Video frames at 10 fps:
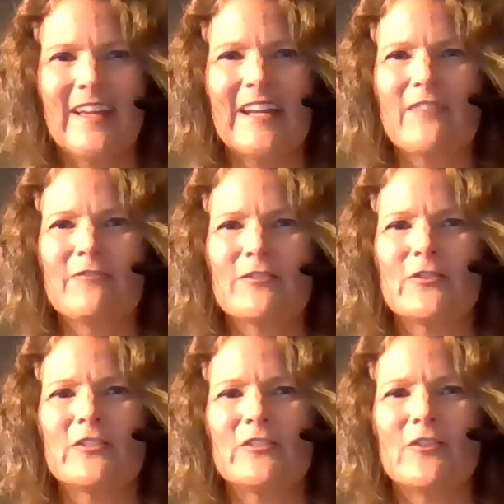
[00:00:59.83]
and I've
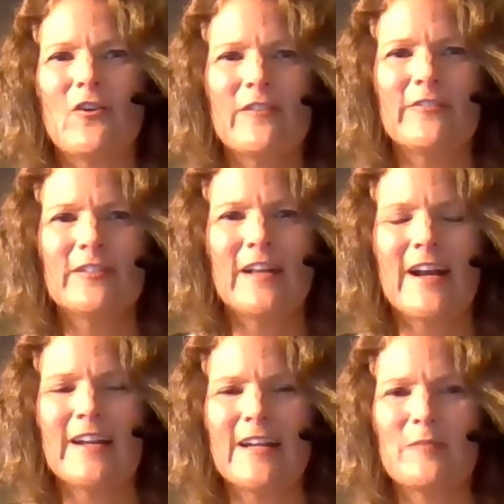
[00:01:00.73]
learned an awful
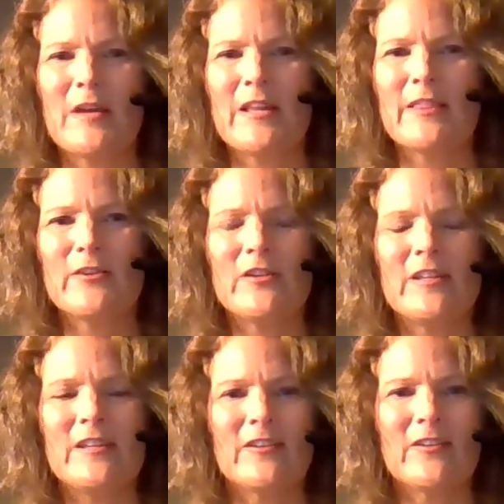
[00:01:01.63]
lot on my
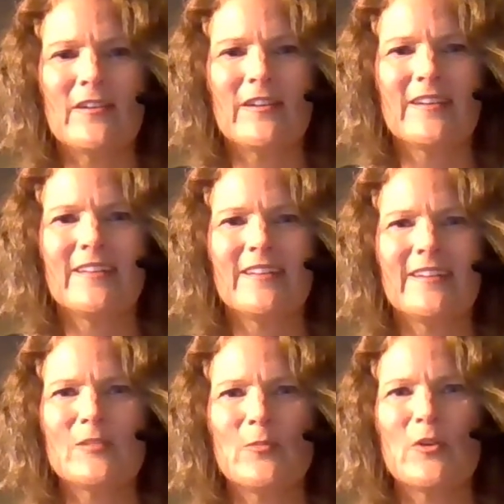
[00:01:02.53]
30-year
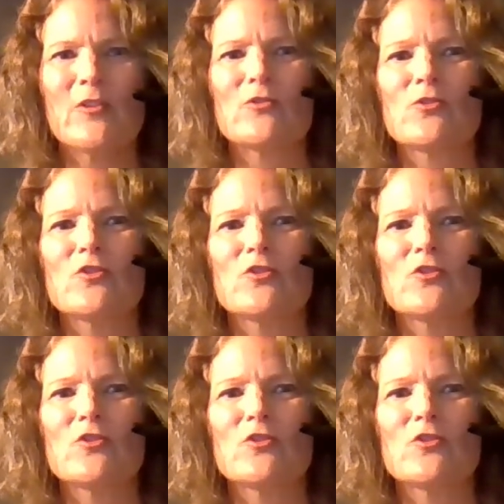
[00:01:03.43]
spiritual